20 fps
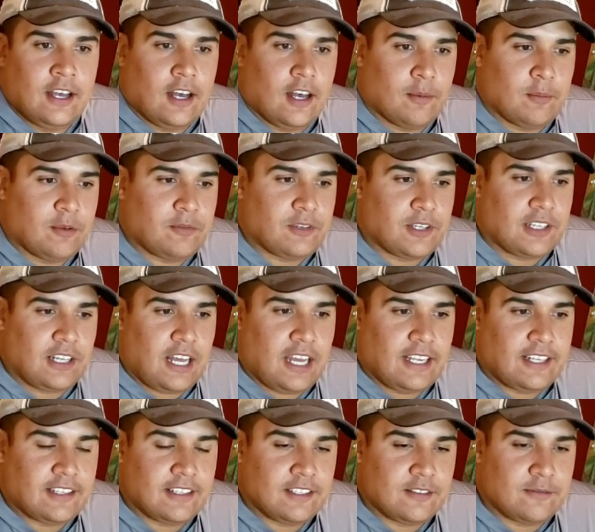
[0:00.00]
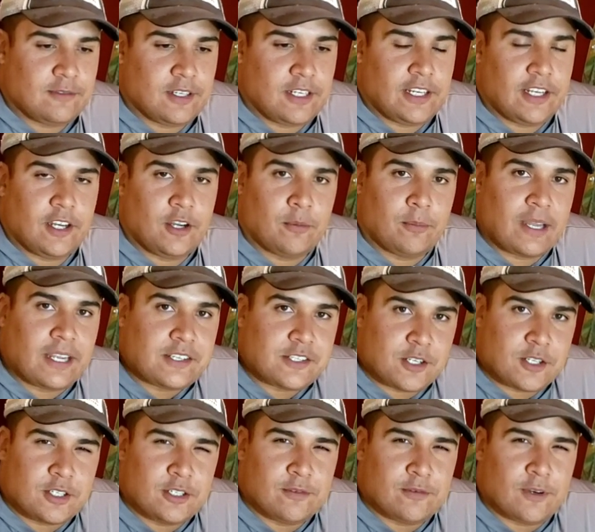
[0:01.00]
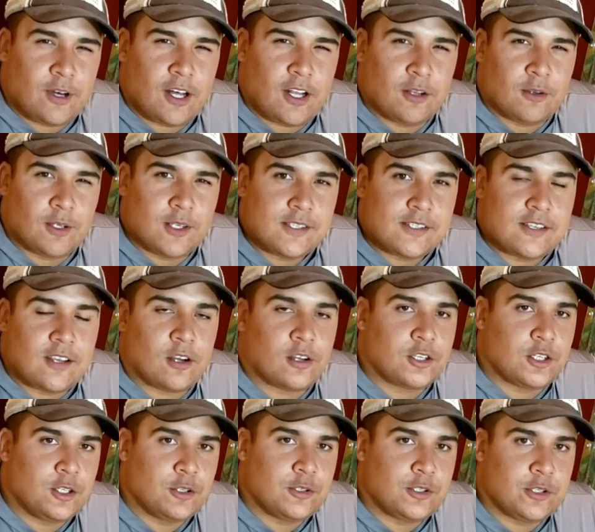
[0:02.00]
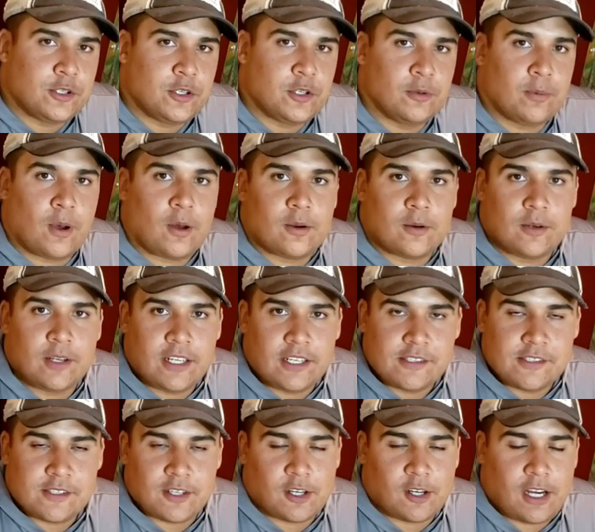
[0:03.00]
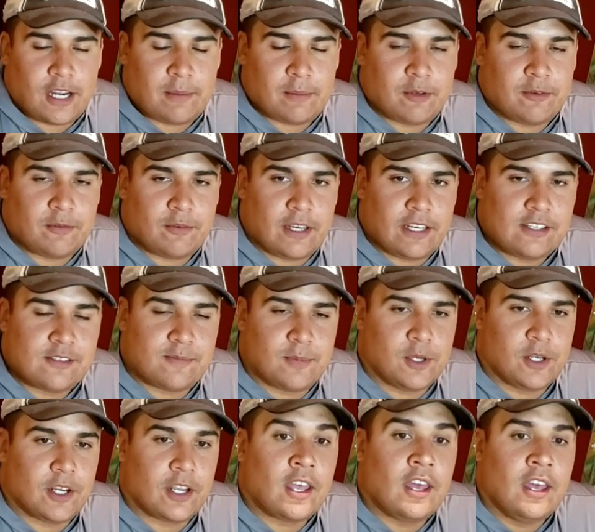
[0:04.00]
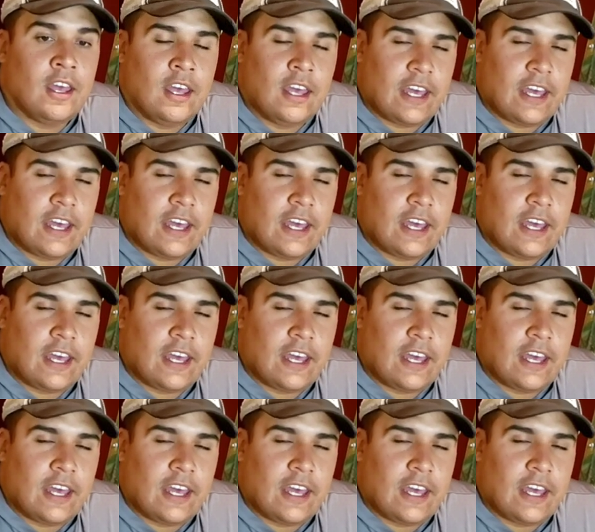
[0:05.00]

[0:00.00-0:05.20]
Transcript: If you like this video, make sure you follow us on YouTube, on Instagram, and Facebook,